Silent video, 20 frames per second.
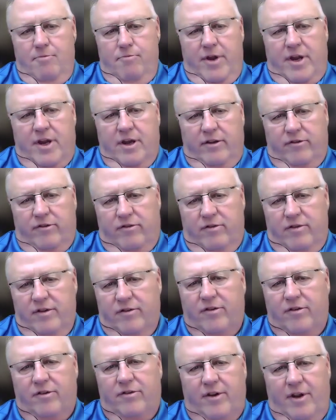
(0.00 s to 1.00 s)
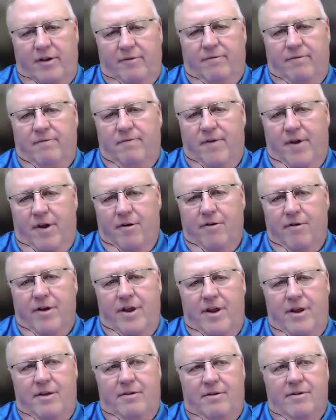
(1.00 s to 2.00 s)
because this is a
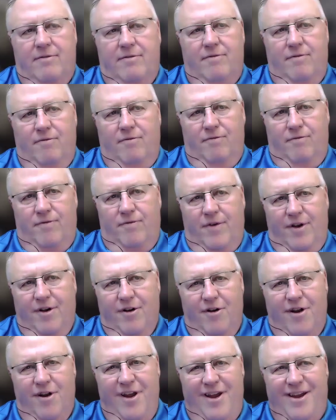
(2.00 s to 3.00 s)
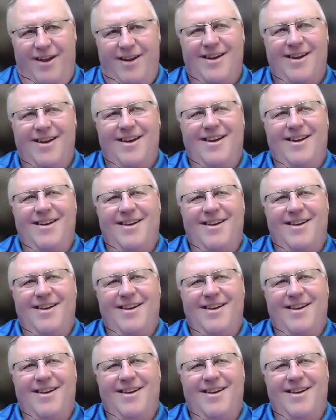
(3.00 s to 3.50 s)
very, very